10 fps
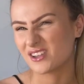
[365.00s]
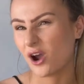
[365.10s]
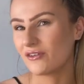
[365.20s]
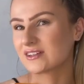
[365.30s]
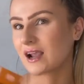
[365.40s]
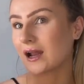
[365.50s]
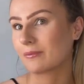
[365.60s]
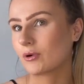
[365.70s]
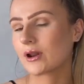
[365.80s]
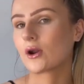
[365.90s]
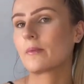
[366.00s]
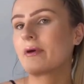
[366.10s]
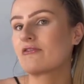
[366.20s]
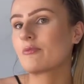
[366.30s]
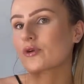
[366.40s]
is kind of putting on a bit of
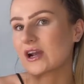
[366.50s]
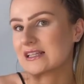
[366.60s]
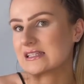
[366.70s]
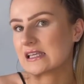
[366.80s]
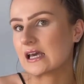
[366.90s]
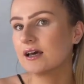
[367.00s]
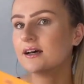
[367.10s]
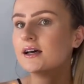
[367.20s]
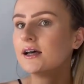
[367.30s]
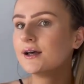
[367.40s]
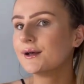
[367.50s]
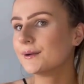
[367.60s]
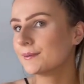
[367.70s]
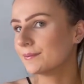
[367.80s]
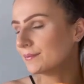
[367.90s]
a pricier
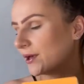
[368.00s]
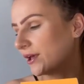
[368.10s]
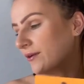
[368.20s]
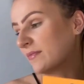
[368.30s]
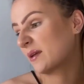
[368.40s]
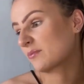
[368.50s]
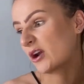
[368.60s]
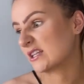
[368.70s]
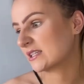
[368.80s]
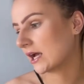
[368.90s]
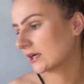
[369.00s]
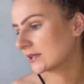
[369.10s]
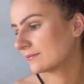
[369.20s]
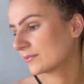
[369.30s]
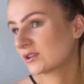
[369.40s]
um, like price tag
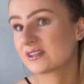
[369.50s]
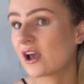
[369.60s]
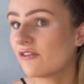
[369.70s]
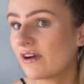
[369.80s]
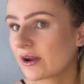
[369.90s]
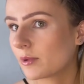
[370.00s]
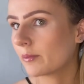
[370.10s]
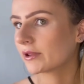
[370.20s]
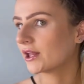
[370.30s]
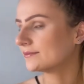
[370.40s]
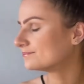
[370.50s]
because they are very popular.